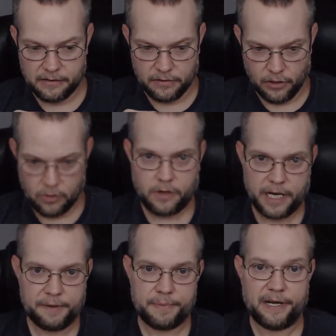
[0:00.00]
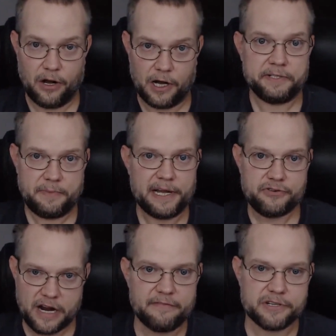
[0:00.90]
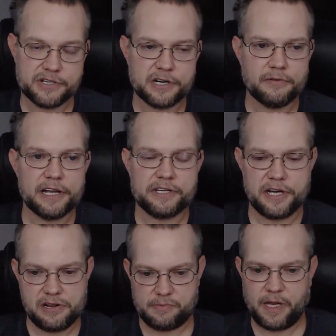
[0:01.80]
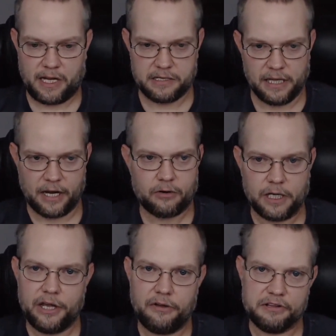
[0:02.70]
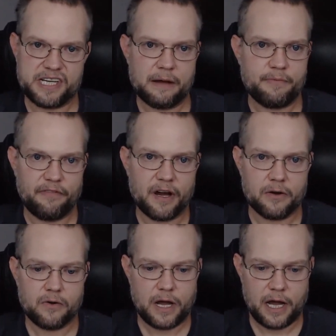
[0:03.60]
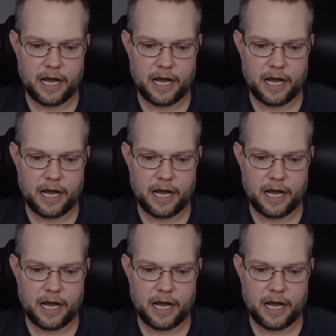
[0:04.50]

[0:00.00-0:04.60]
local Kingpin on-demand traffic generation, and it's because literally you can set up a funnel